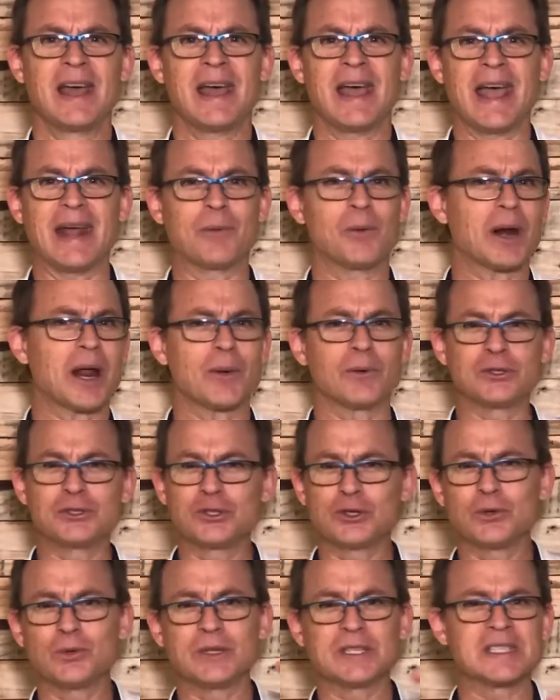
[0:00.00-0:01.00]
And what I would
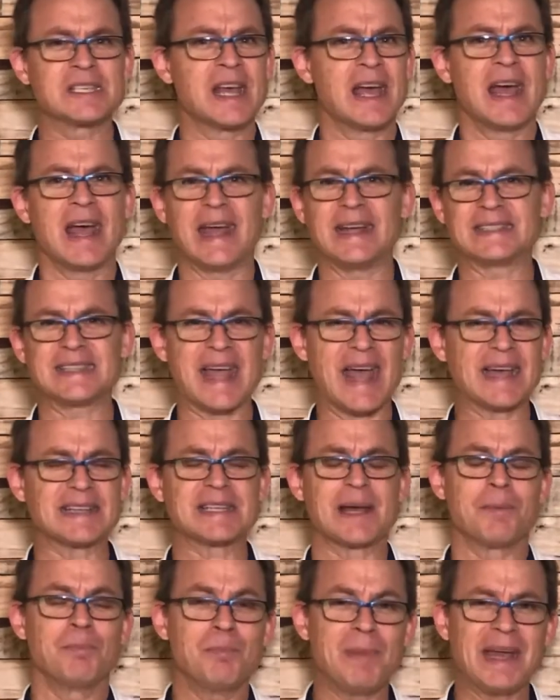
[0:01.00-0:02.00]
do is as
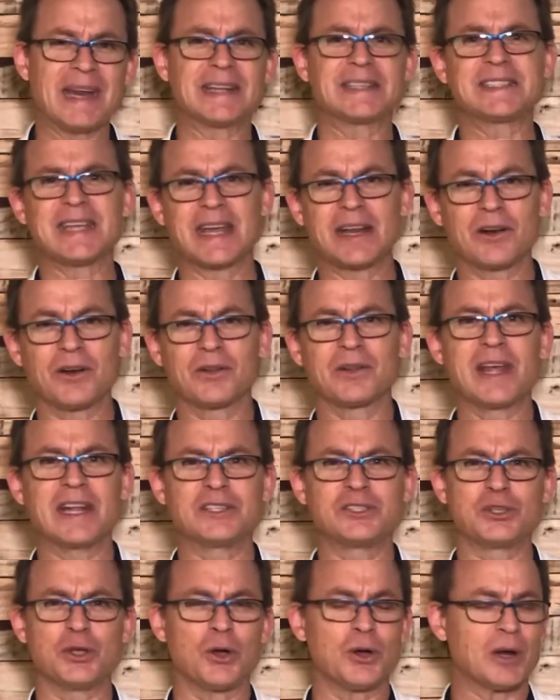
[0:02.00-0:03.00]
I meditated on
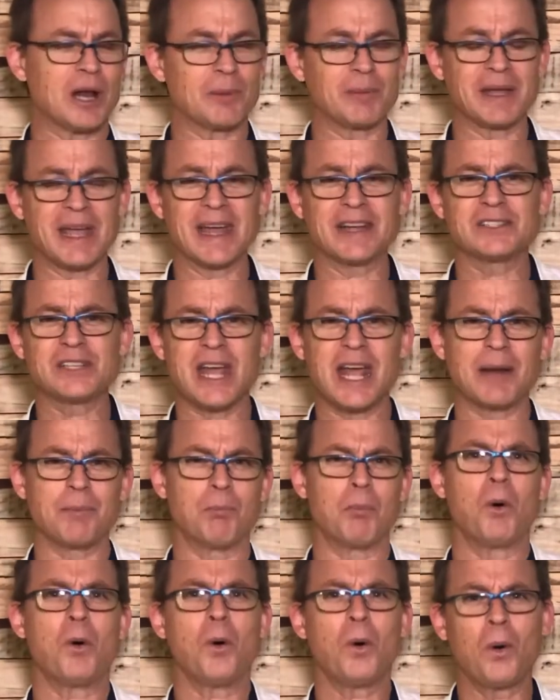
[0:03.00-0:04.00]
that journal, I began to add
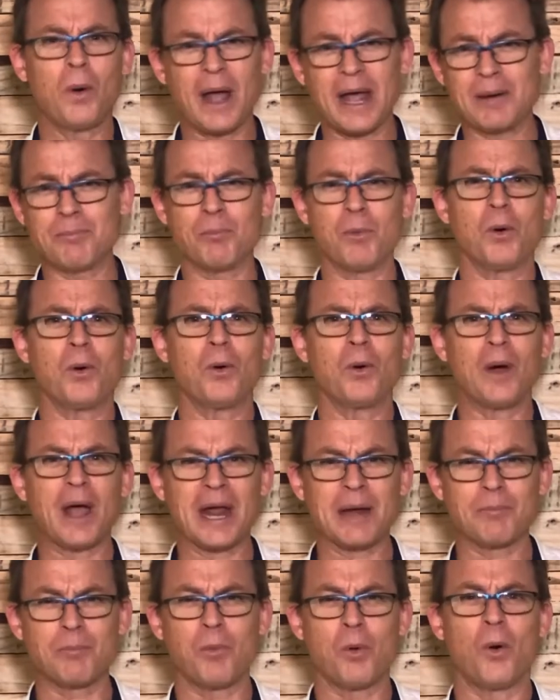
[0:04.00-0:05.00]
more and more
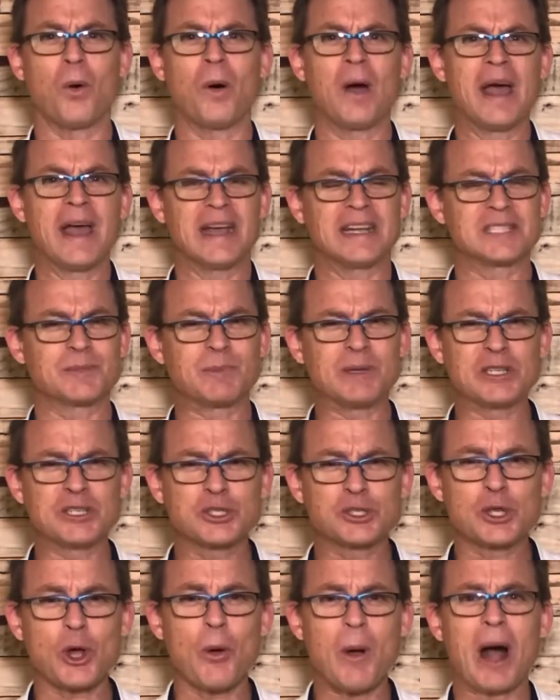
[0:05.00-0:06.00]
and more. It's been
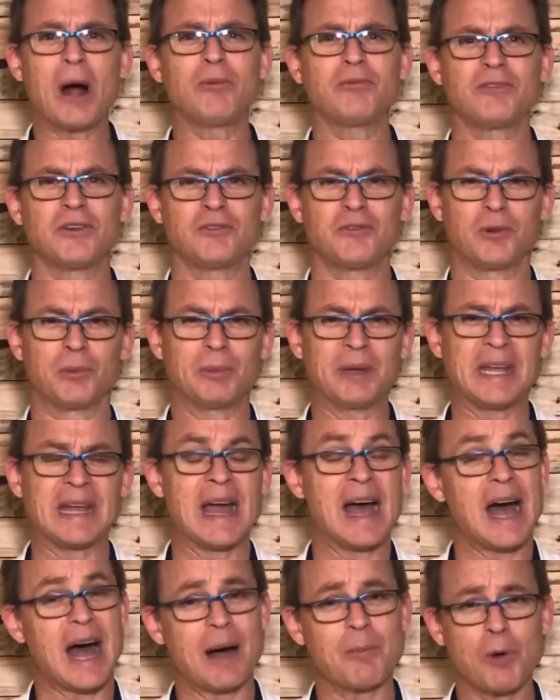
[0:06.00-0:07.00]
so helpful for me.
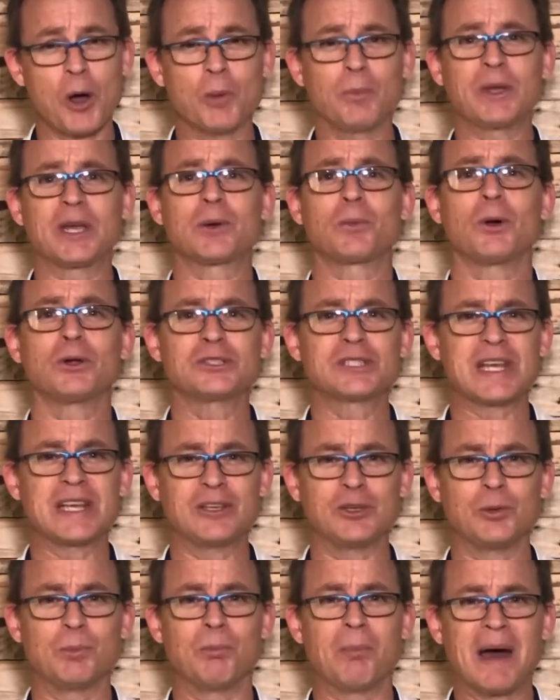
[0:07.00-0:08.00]
I'm hoping it won't take
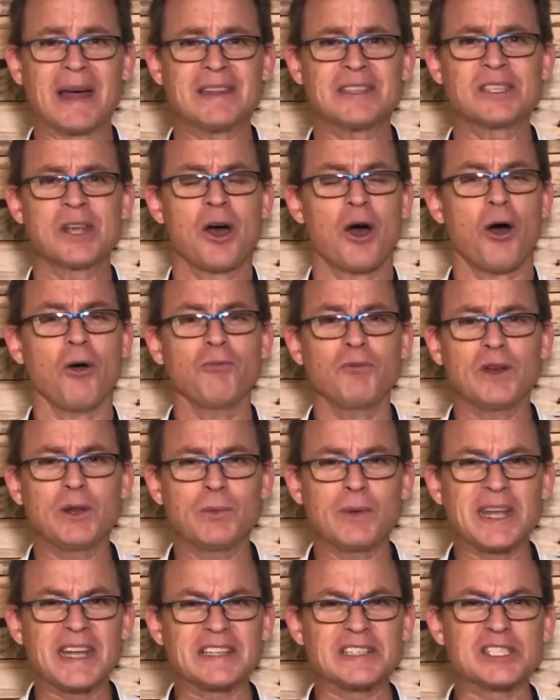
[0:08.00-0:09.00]
you months. Hopefully
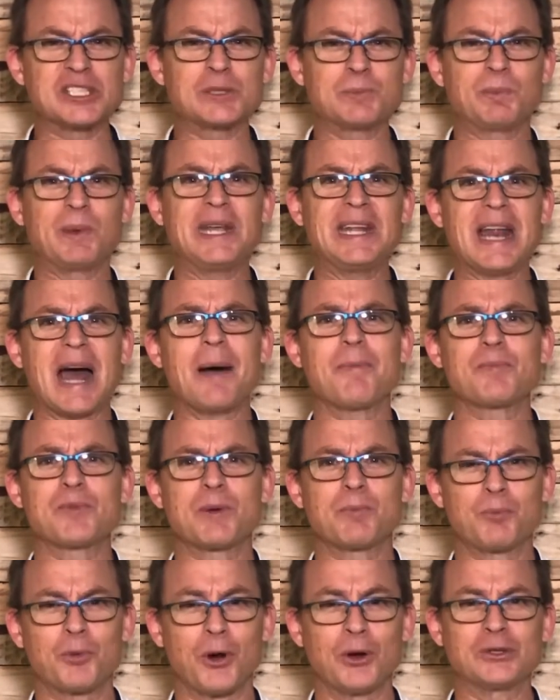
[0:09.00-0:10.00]
we can speed up the
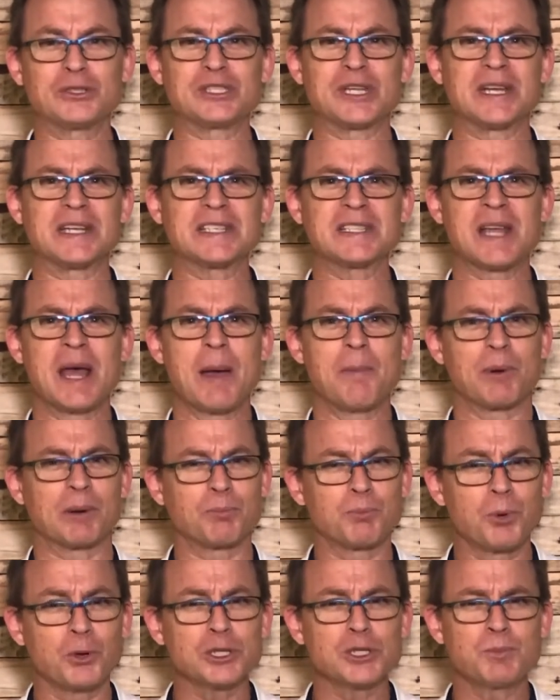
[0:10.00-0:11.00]
process,
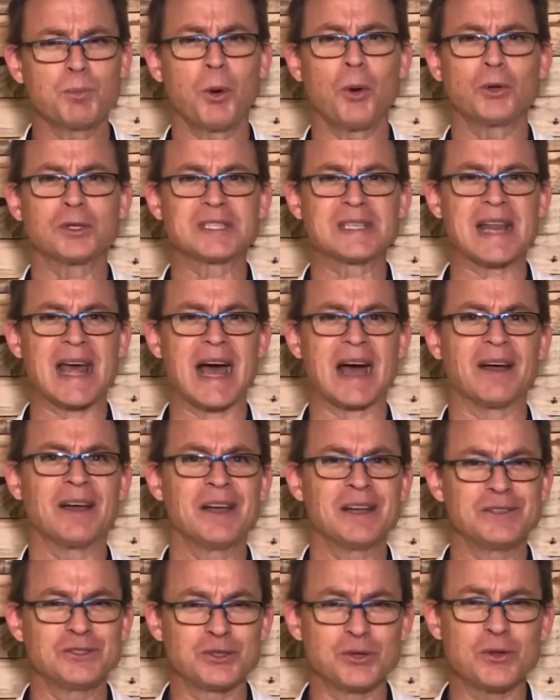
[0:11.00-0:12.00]
but push pause now,
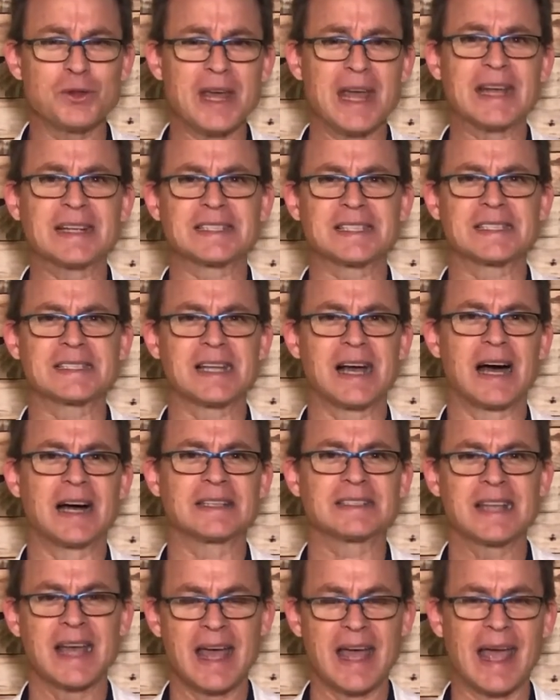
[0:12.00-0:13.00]
do the
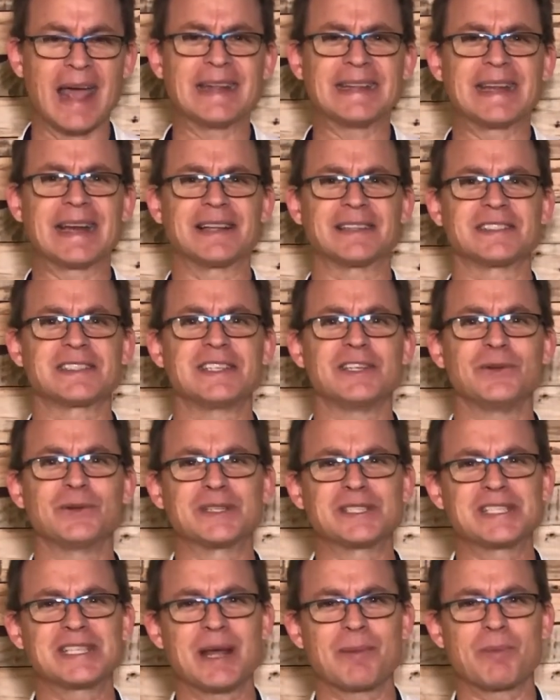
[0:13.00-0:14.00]
exercise, and then I'll see you in
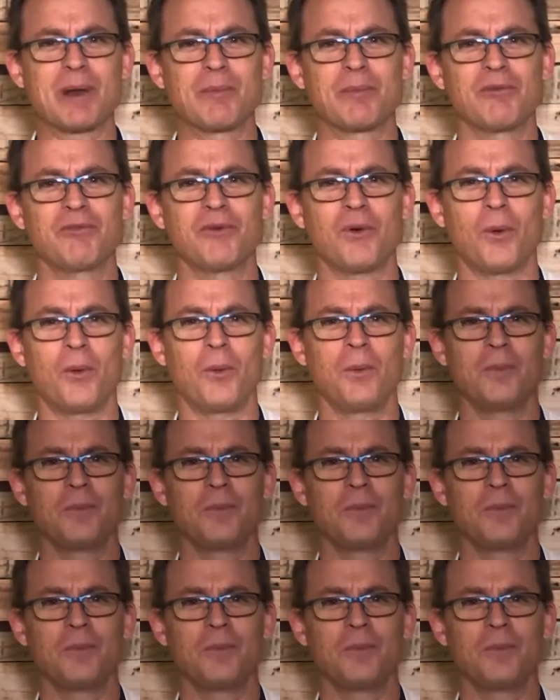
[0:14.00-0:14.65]
step number 4.